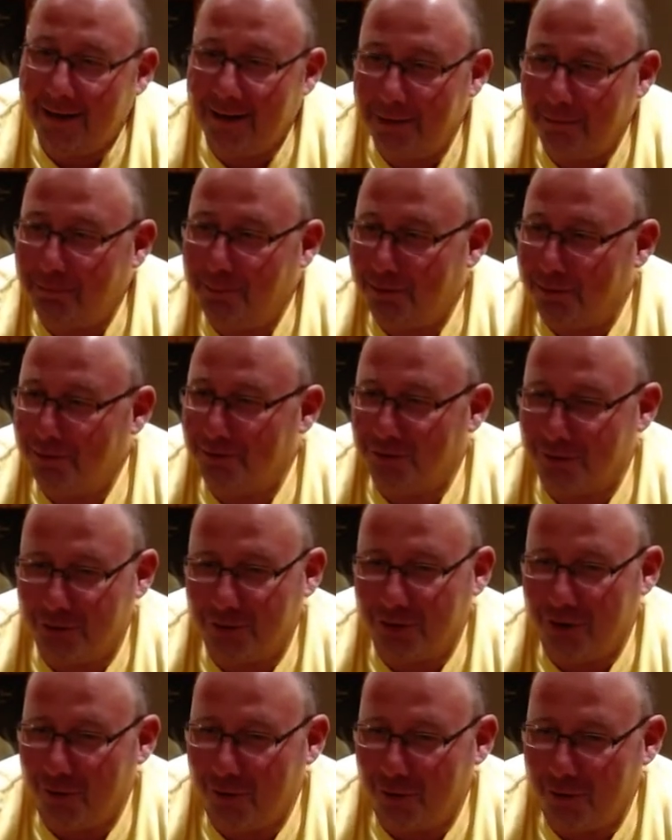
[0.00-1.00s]
he built the
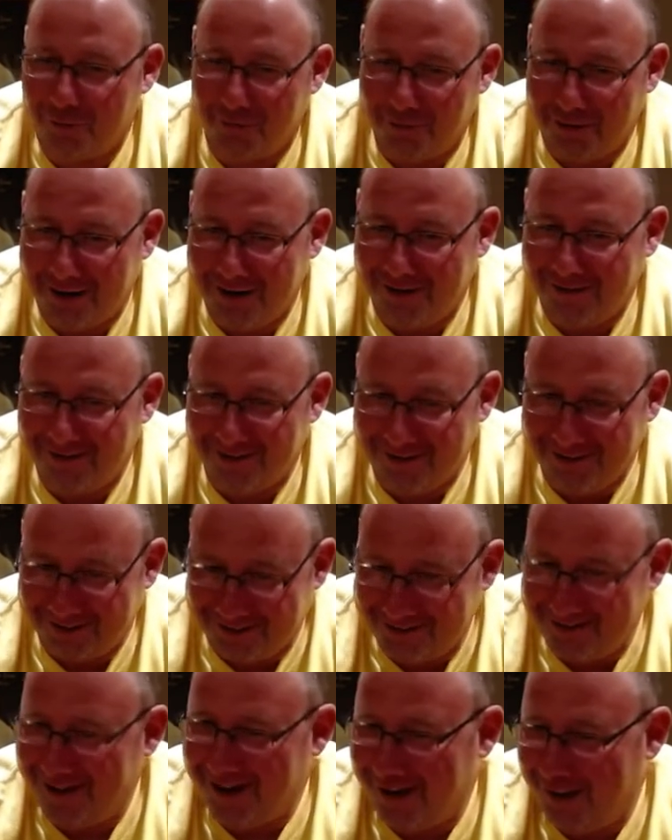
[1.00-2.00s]
show around
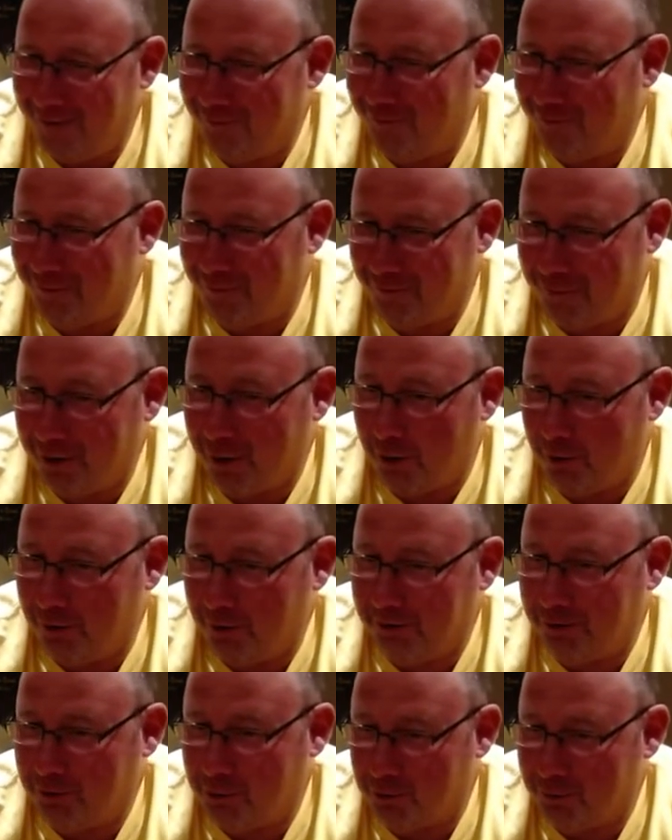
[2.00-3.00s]
his life of
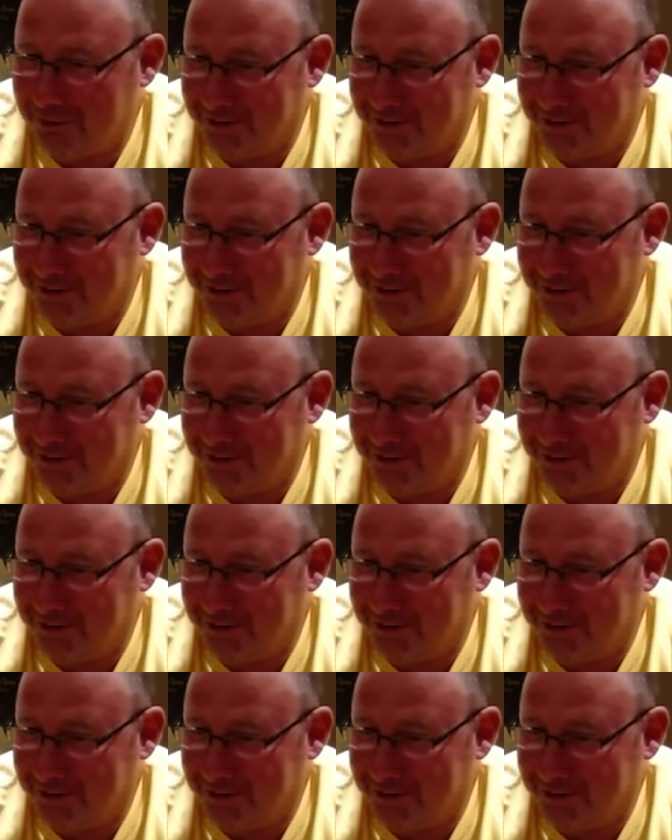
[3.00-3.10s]
going to